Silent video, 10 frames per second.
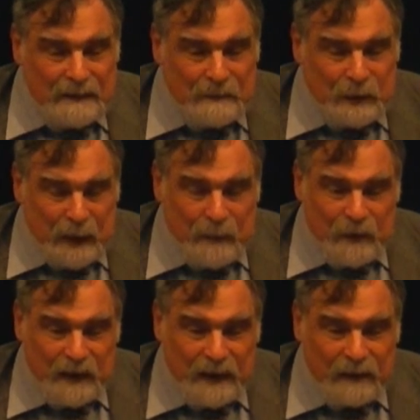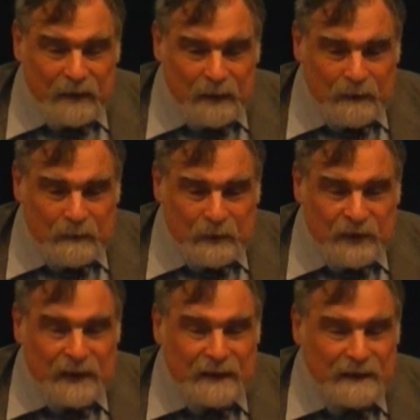what I pointed out to them was
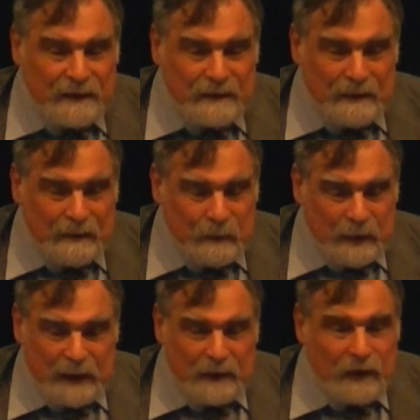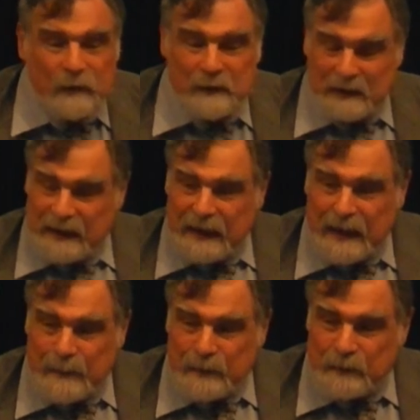that what had currently
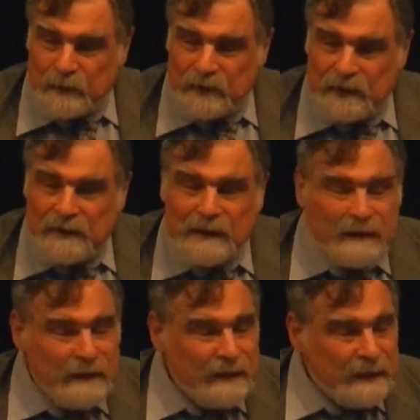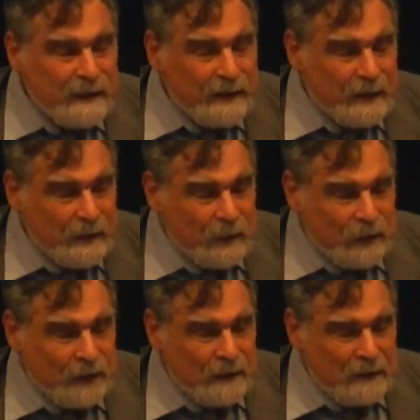happened was that the
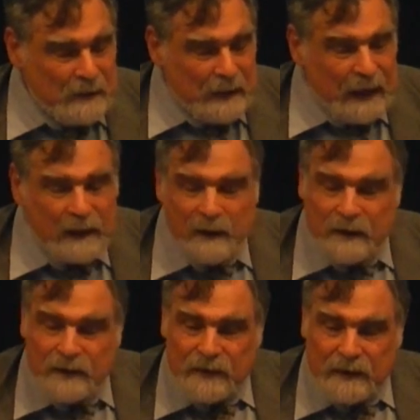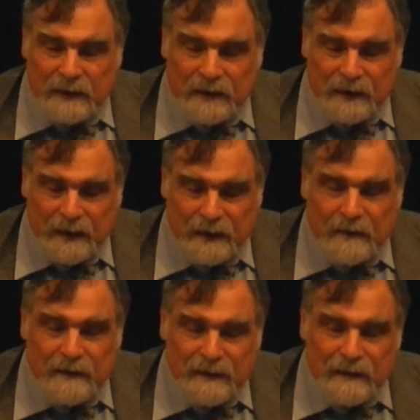Anglicans had
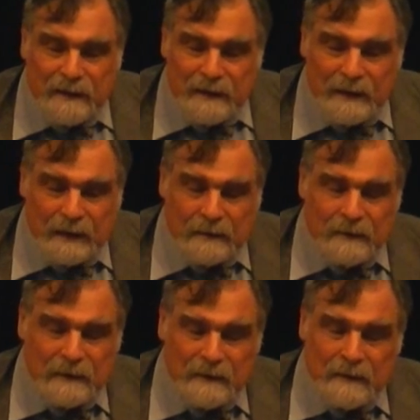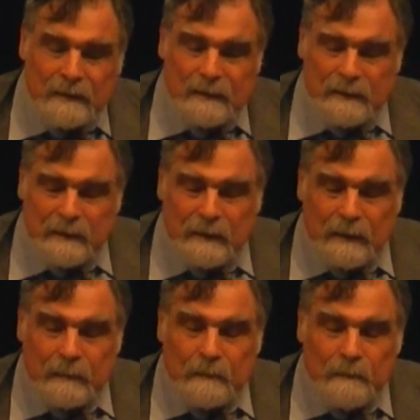decided that
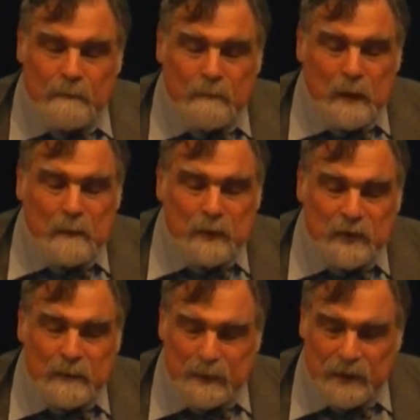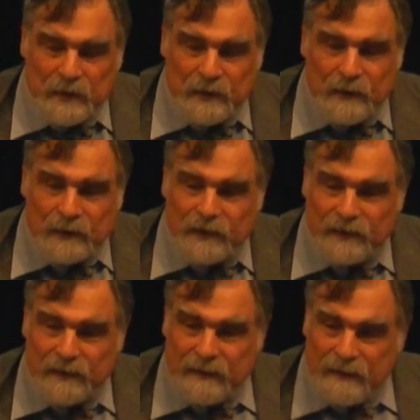membership in the church
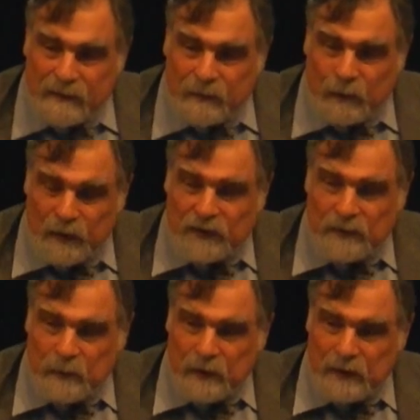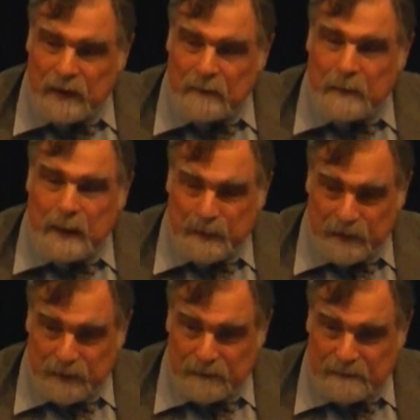rested within
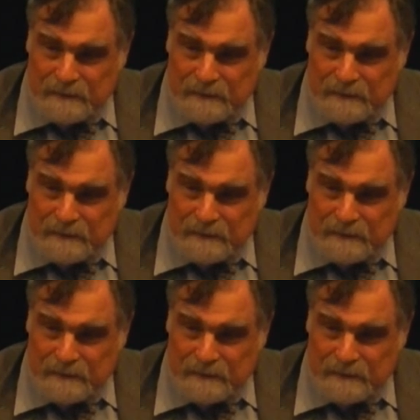baptism.